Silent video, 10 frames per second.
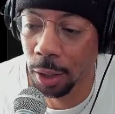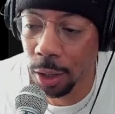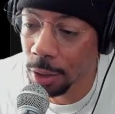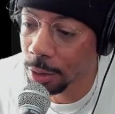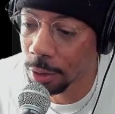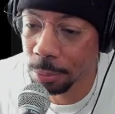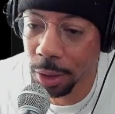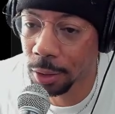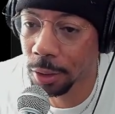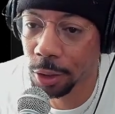It could be
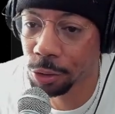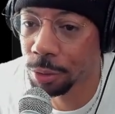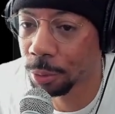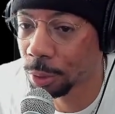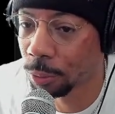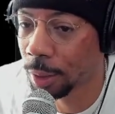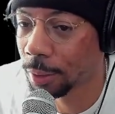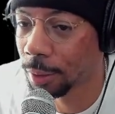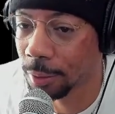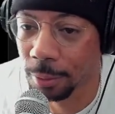at 100 with the way
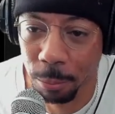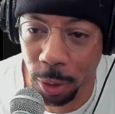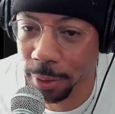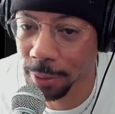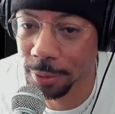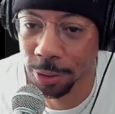that the markets